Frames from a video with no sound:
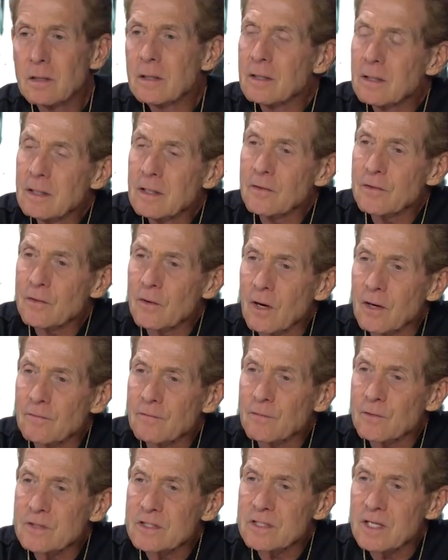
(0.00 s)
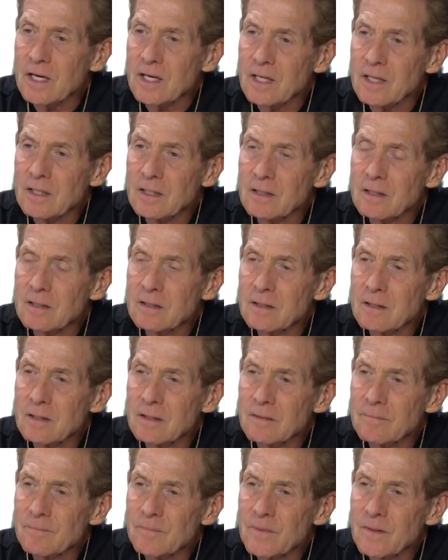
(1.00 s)
He thought for a second.
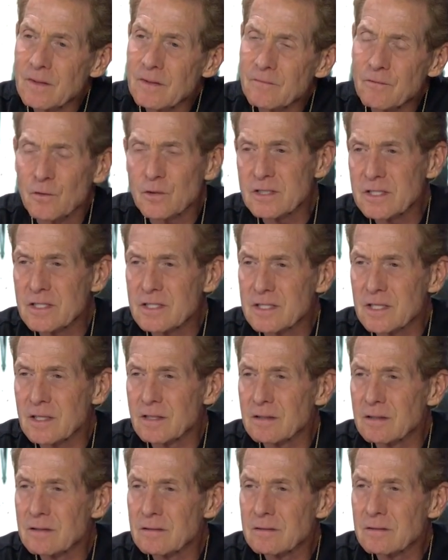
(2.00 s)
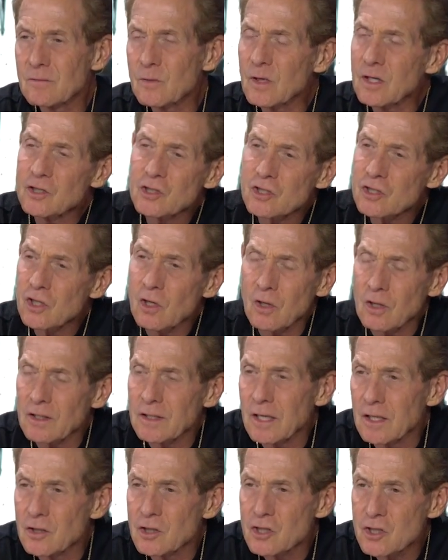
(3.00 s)
First he said, we could just call it
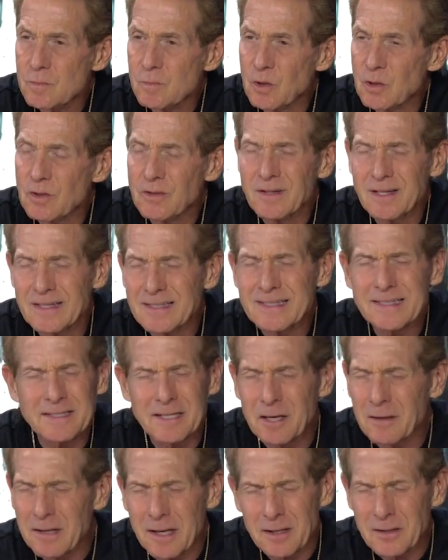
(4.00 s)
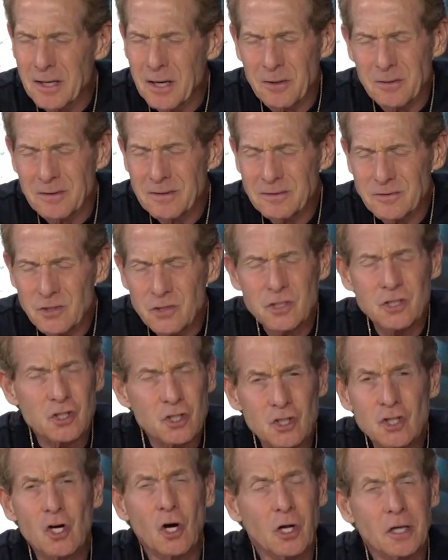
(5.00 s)
Undisputed. And then he said, no,
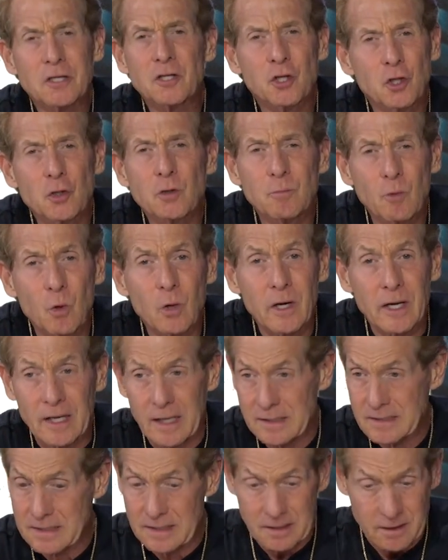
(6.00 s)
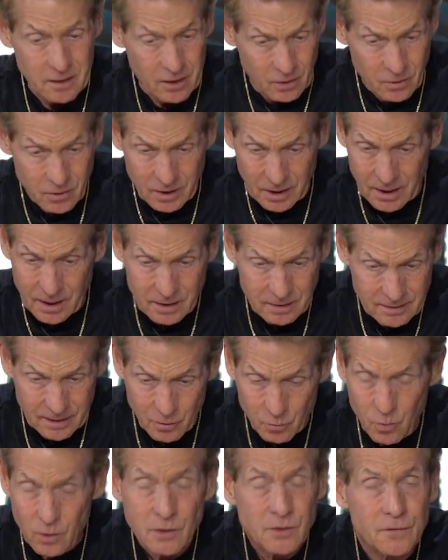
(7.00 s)
just call it Good Morning. I said, okay, that
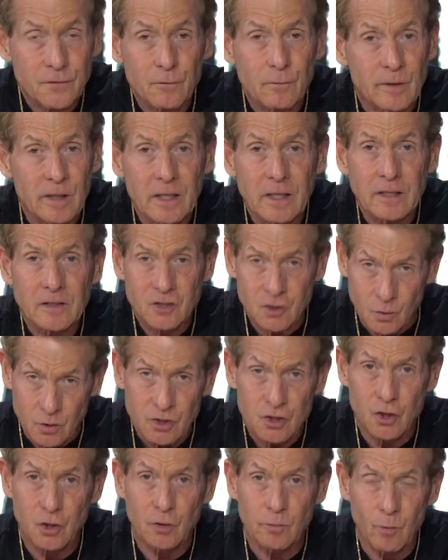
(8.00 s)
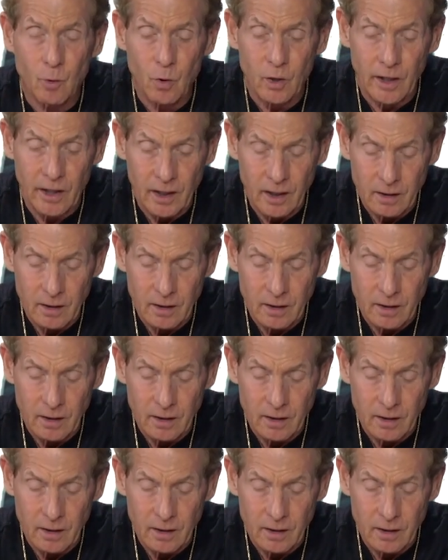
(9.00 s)
works for me. So it's Good Morning.